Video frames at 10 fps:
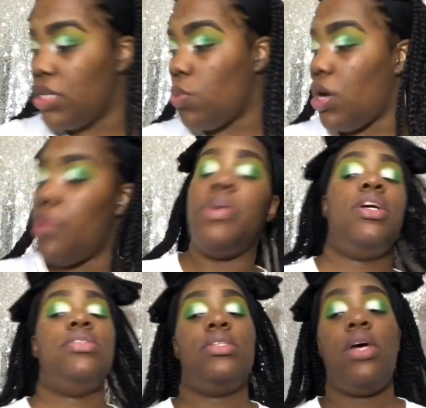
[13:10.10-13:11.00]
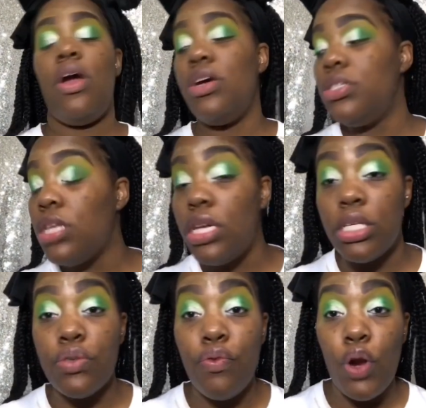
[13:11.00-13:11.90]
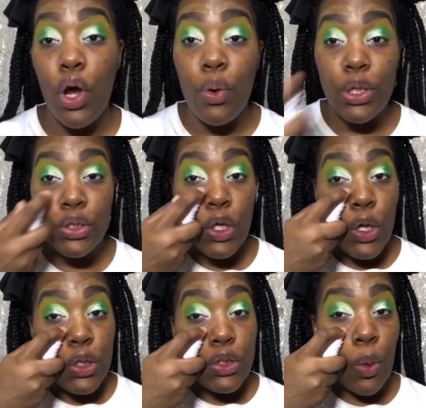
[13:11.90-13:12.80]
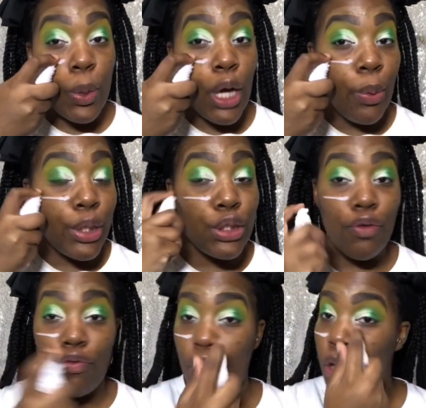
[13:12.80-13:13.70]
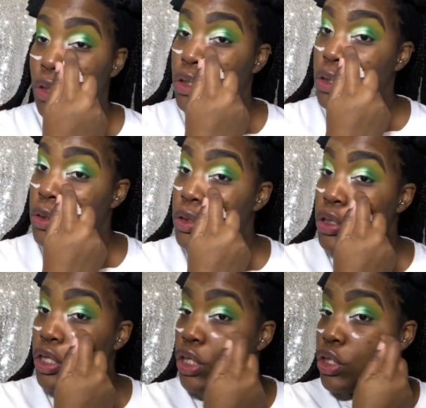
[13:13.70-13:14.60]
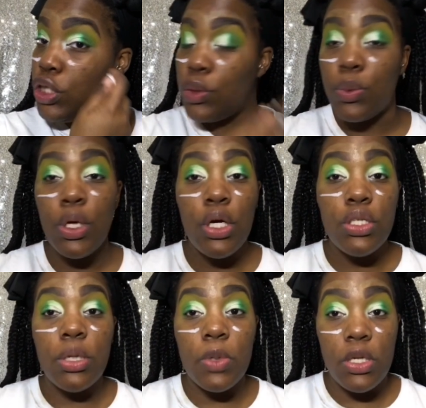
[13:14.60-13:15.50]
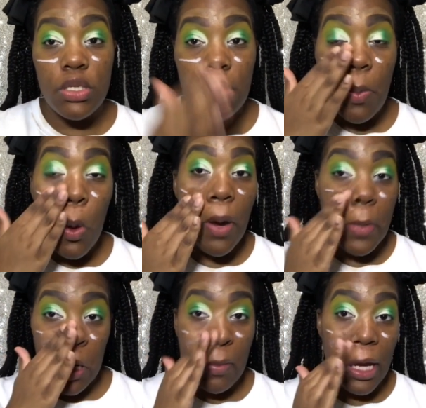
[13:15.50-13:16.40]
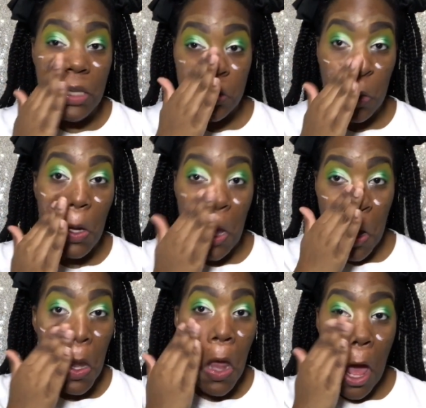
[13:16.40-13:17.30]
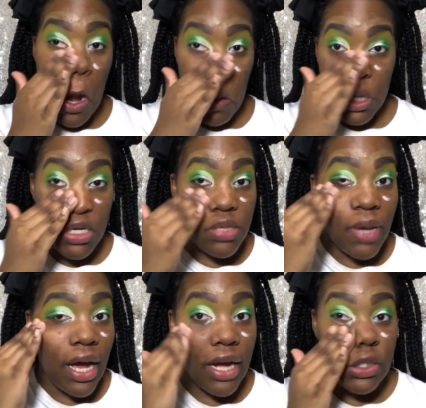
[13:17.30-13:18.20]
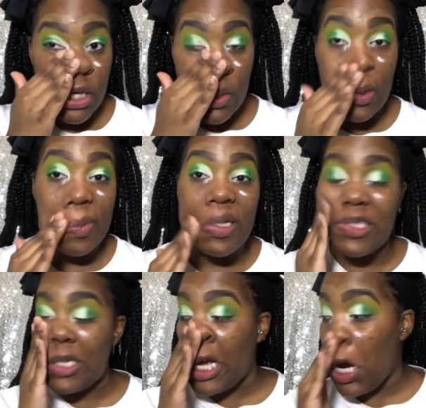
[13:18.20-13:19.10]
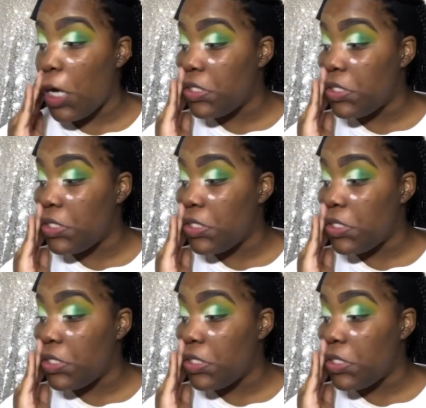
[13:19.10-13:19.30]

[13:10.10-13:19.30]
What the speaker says: one because her skin is flawless. So we going to get some flawless skin too. So I'm going to use my pore minimizing one. I don't want to use my hydrating one because like her